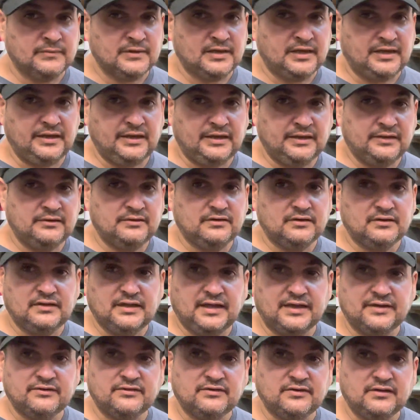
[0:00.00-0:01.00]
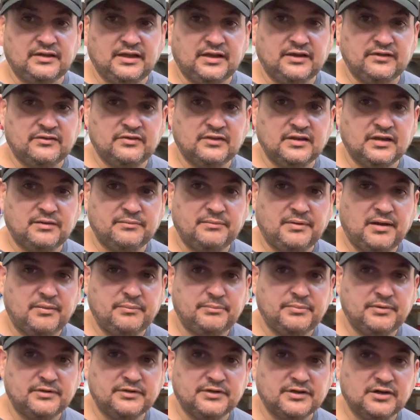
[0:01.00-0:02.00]
And that's the nice thing about
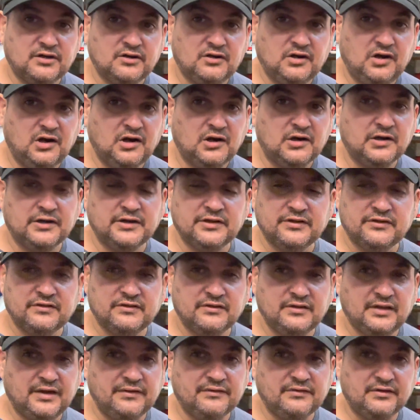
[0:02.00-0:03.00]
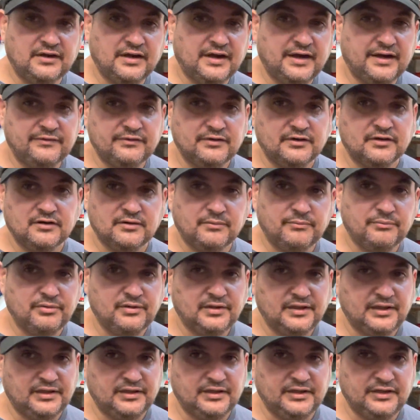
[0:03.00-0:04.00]
building a car. It's never ever
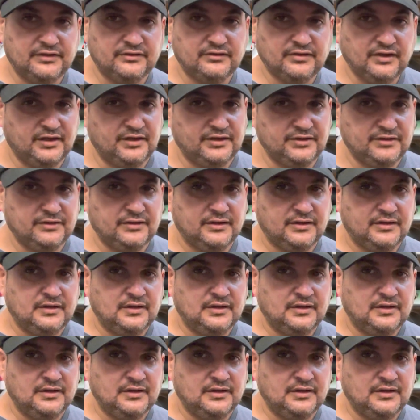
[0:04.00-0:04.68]
completely done.